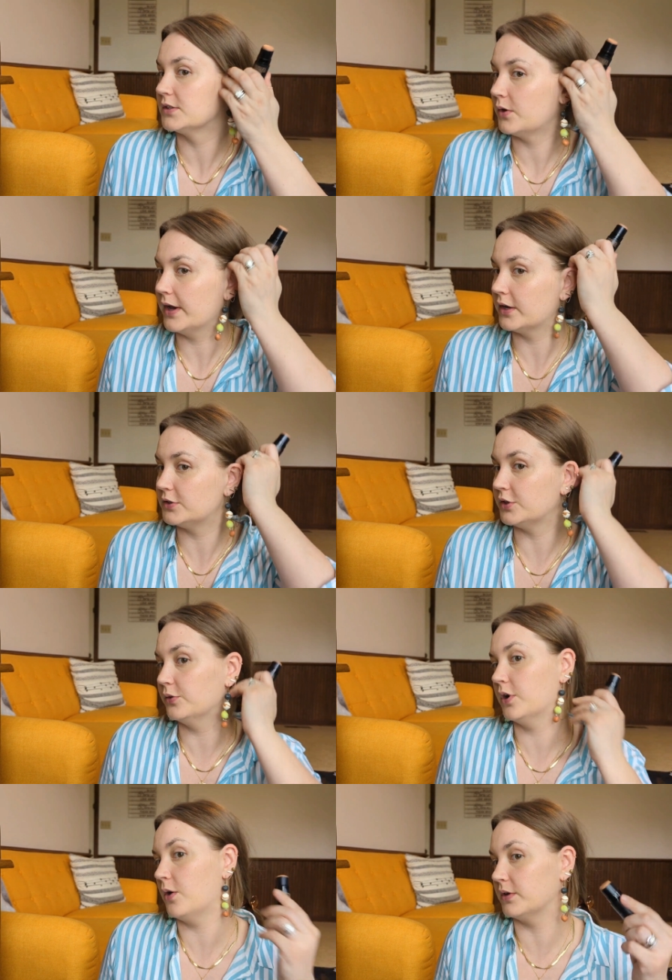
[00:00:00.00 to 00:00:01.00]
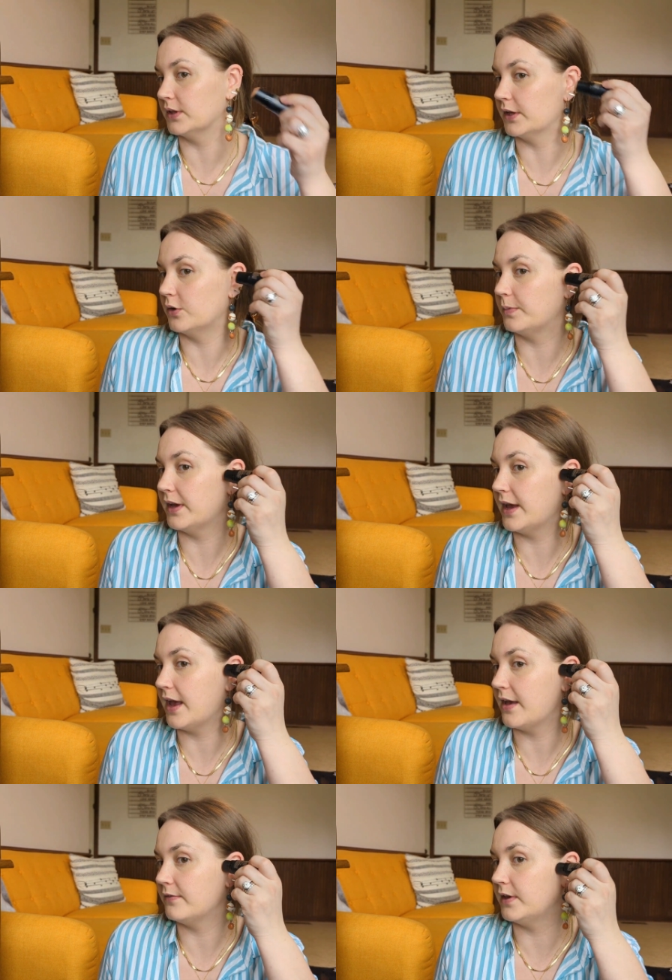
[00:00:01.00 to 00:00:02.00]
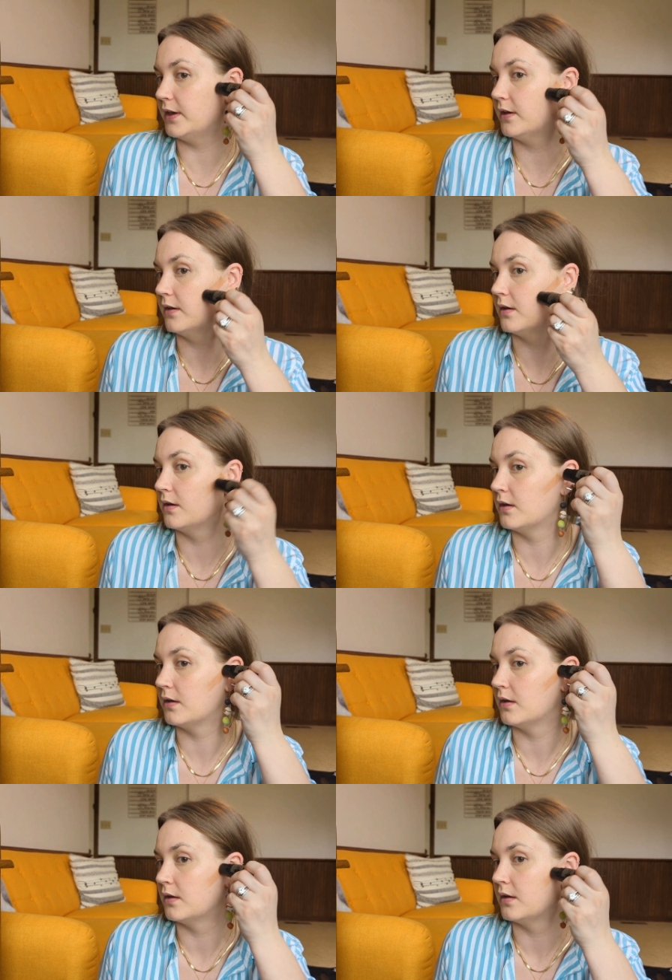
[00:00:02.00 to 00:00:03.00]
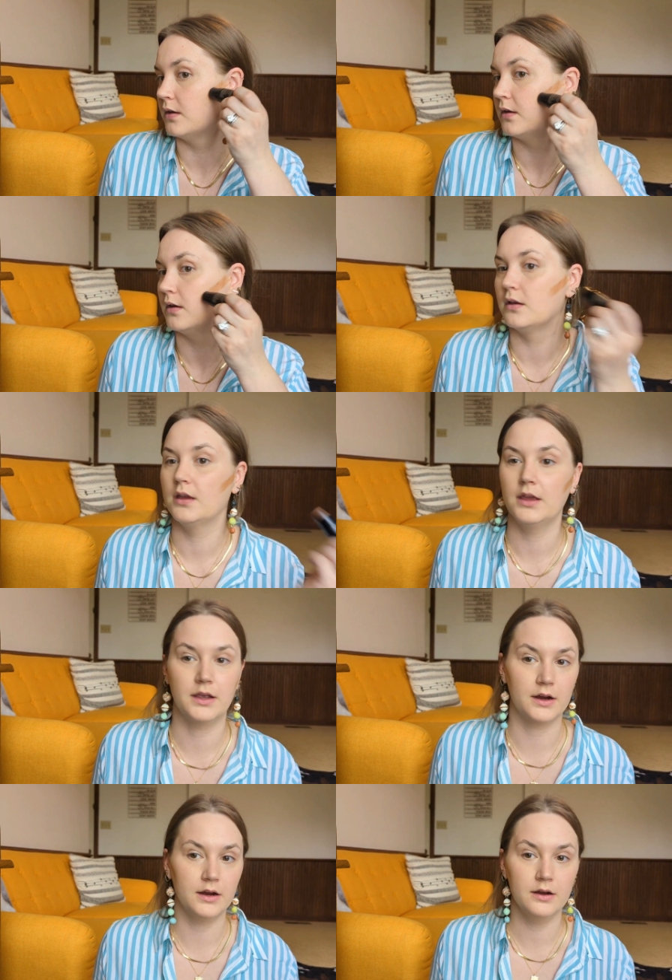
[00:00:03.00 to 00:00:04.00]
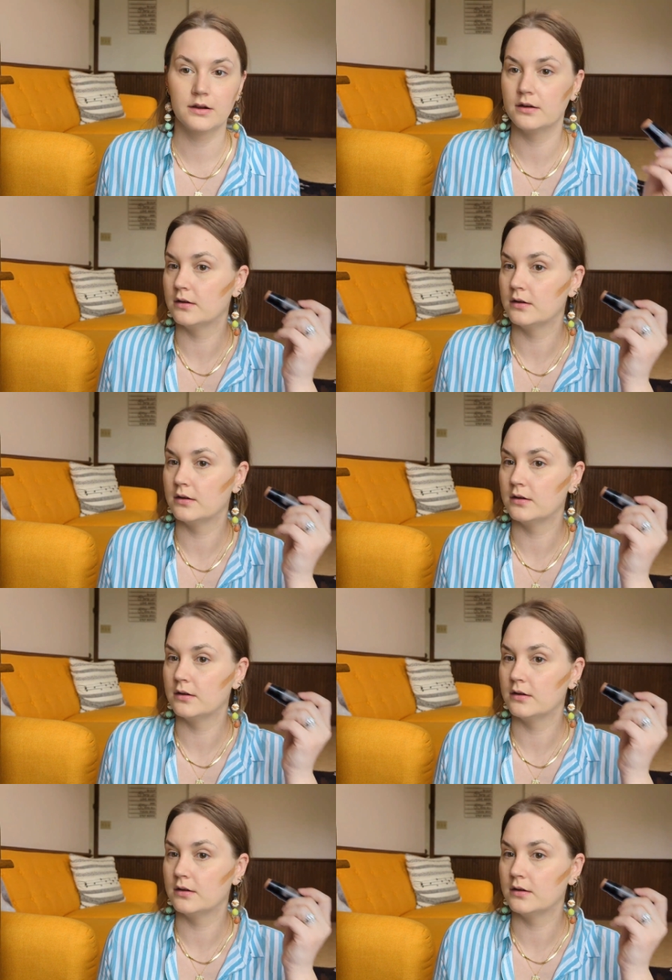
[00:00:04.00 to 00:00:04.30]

So I do go a little bit heavy here.